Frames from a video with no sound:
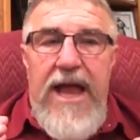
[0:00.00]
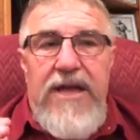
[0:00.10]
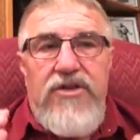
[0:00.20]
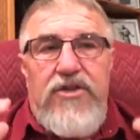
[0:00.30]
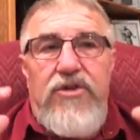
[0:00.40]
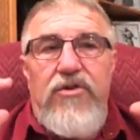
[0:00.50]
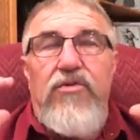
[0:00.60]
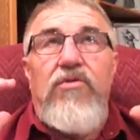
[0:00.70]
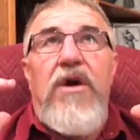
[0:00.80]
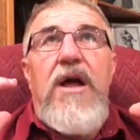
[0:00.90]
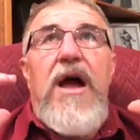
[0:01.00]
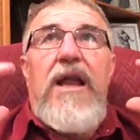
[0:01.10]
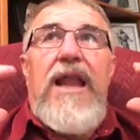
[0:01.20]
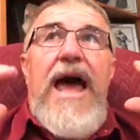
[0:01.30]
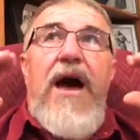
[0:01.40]
and to
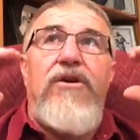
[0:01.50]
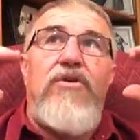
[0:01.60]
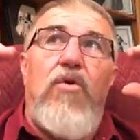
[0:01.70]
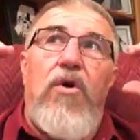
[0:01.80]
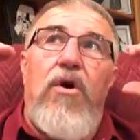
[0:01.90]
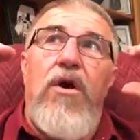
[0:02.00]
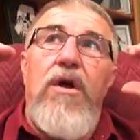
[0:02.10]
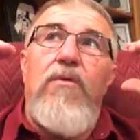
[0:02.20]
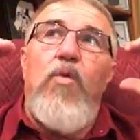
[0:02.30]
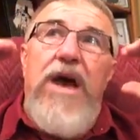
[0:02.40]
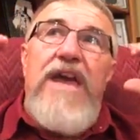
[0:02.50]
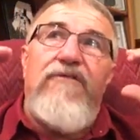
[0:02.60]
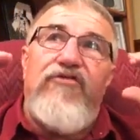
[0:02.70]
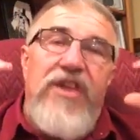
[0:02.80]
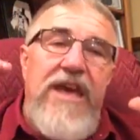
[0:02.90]
allow your way
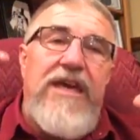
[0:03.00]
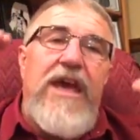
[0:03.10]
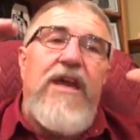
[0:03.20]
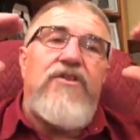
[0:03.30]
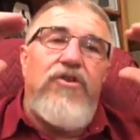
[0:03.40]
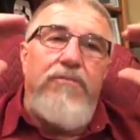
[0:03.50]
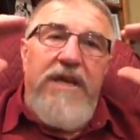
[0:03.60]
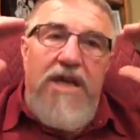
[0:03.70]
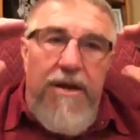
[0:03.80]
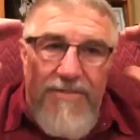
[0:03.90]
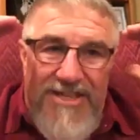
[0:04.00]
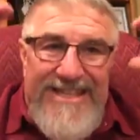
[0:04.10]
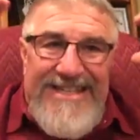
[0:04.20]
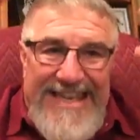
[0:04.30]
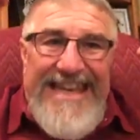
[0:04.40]
of thinking to become
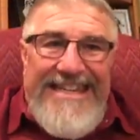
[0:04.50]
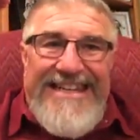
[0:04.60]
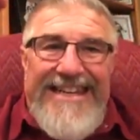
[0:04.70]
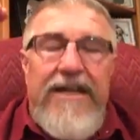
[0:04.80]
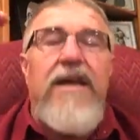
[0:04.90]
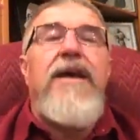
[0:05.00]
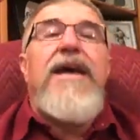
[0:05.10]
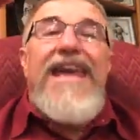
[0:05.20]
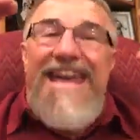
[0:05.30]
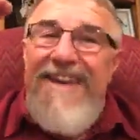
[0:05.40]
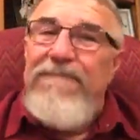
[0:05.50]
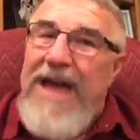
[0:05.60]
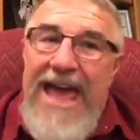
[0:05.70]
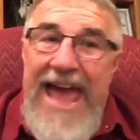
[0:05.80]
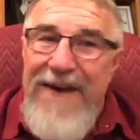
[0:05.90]
seated in a
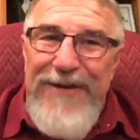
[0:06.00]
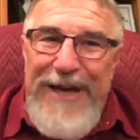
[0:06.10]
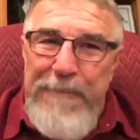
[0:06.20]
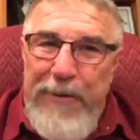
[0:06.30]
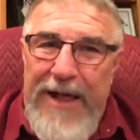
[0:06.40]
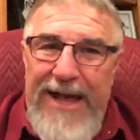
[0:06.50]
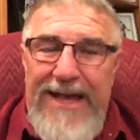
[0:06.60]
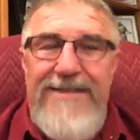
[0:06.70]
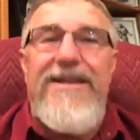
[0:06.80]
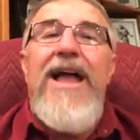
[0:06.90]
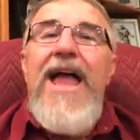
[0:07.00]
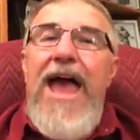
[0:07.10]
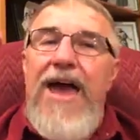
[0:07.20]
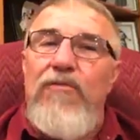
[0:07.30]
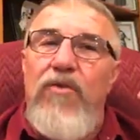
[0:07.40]
heavenly place.
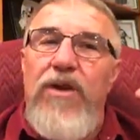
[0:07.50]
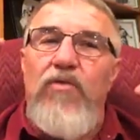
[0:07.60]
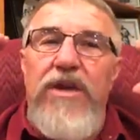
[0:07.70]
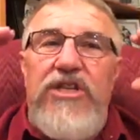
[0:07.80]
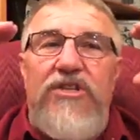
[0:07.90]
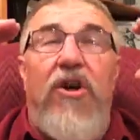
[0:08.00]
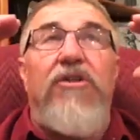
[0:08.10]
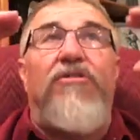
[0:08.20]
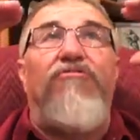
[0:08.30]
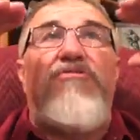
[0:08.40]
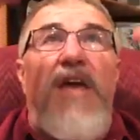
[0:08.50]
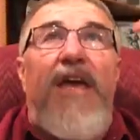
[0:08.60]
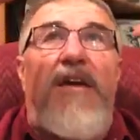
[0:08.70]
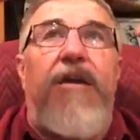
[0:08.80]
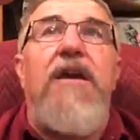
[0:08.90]
And when we start to
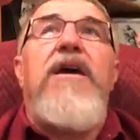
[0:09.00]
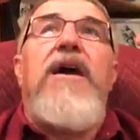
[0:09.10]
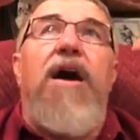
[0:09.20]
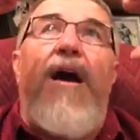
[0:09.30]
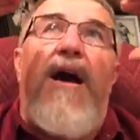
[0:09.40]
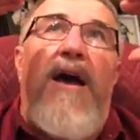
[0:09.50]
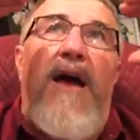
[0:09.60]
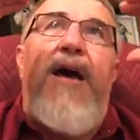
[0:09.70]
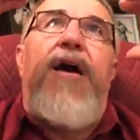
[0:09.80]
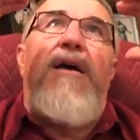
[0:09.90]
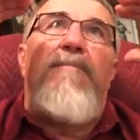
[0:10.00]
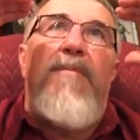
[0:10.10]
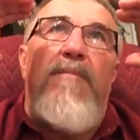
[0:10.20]
think uh, uh, uh